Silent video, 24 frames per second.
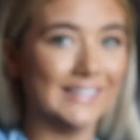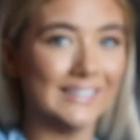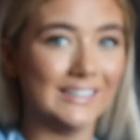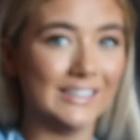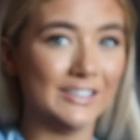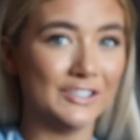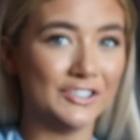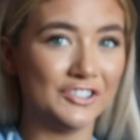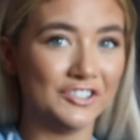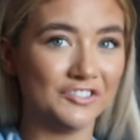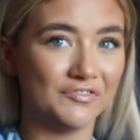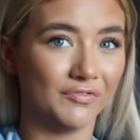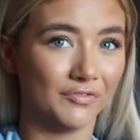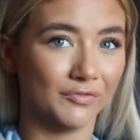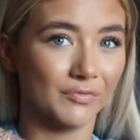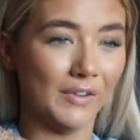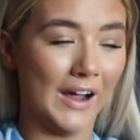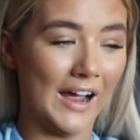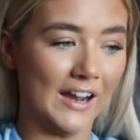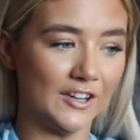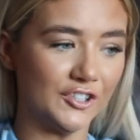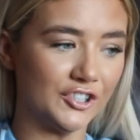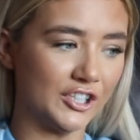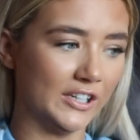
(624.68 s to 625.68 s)
this is
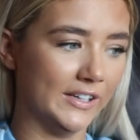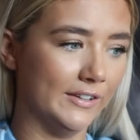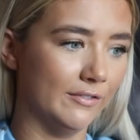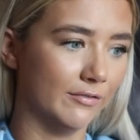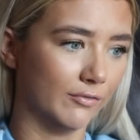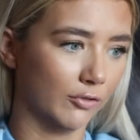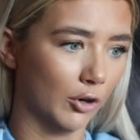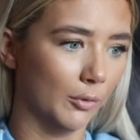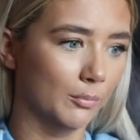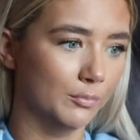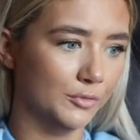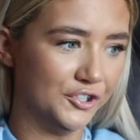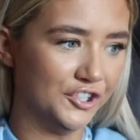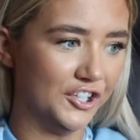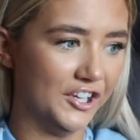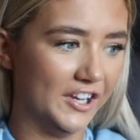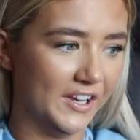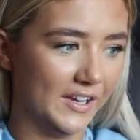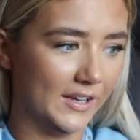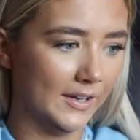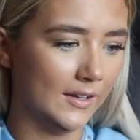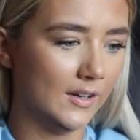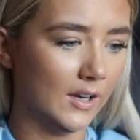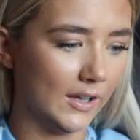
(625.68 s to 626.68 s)
actually from
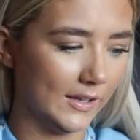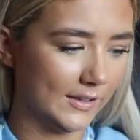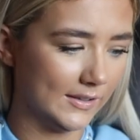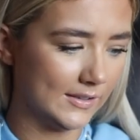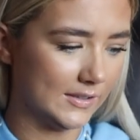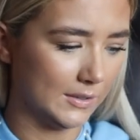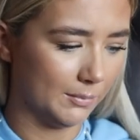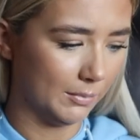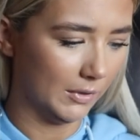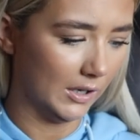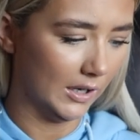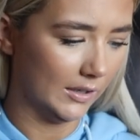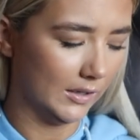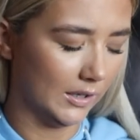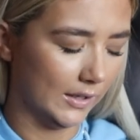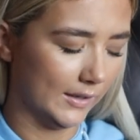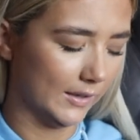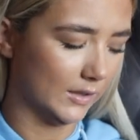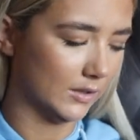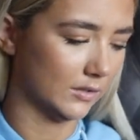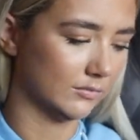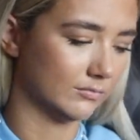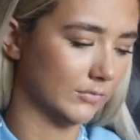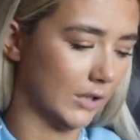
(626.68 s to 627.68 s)
Shein, like supply,
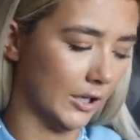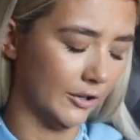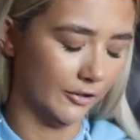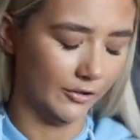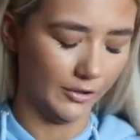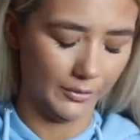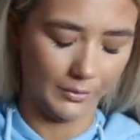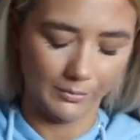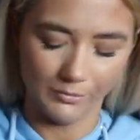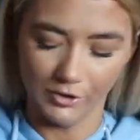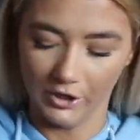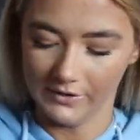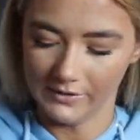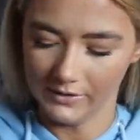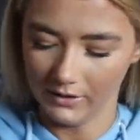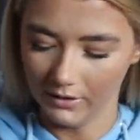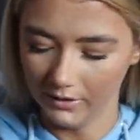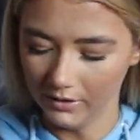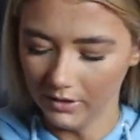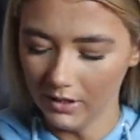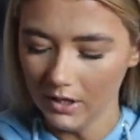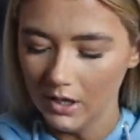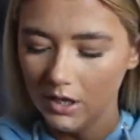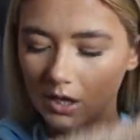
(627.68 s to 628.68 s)
like I don't know what I'm trying to
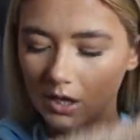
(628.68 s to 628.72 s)
say.